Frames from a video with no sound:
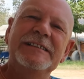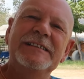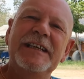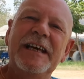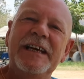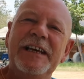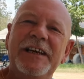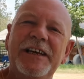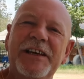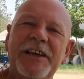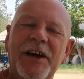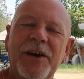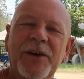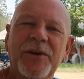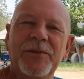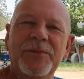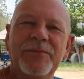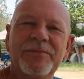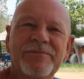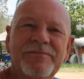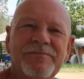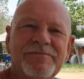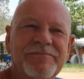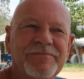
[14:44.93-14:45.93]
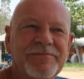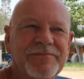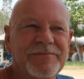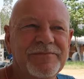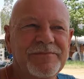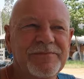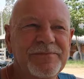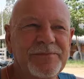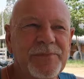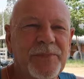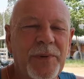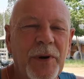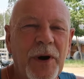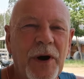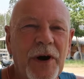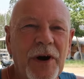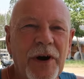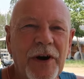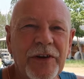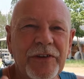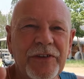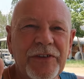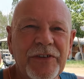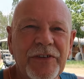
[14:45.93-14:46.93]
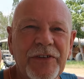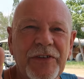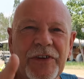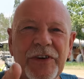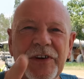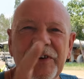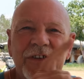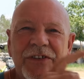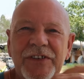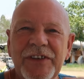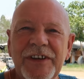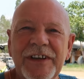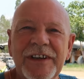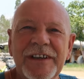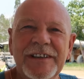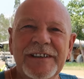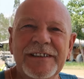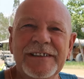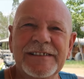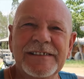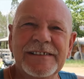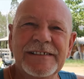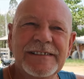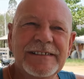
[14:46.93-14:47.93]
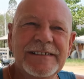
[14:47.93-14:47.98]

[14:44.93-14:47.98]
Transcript: there you go. Part 13.